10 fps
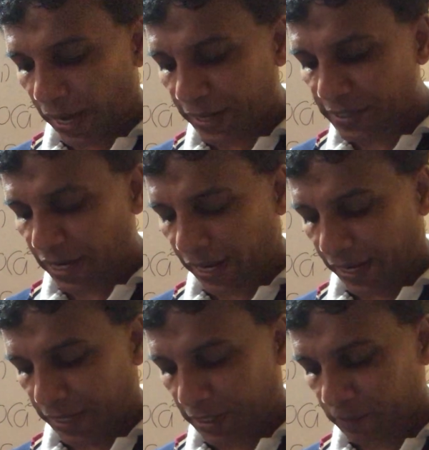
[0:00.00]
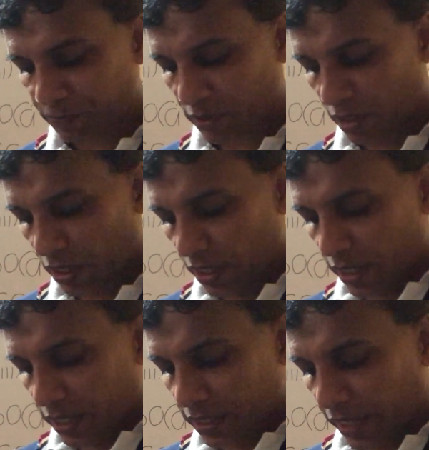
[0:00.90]
and n
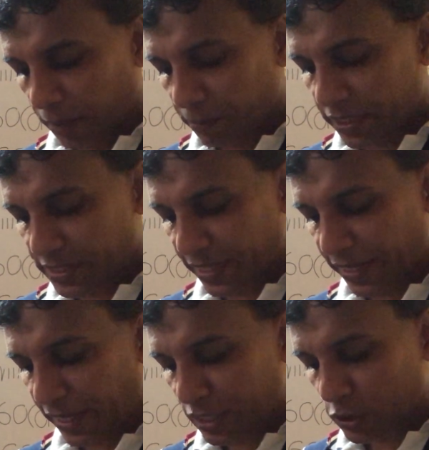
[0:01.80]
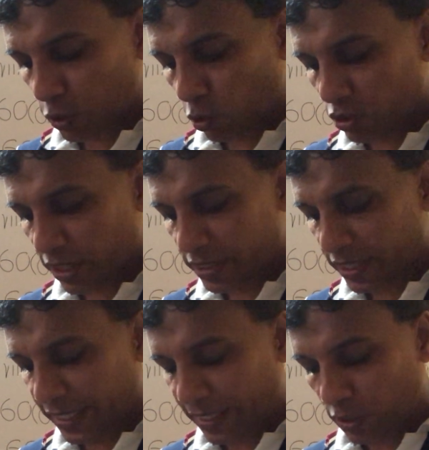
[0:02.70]
can be taken so that
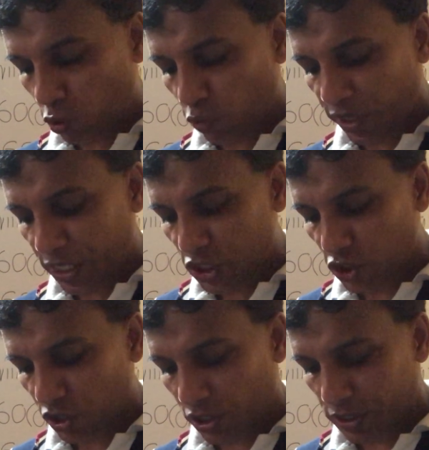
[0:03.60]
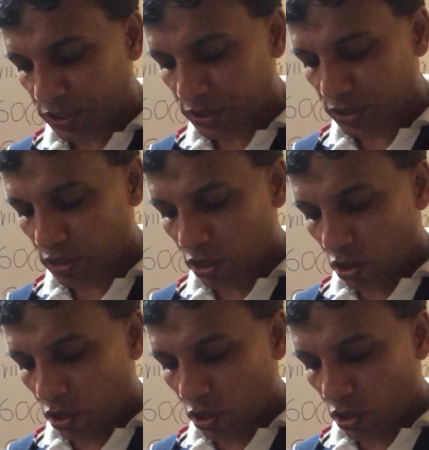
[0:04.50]
the equations,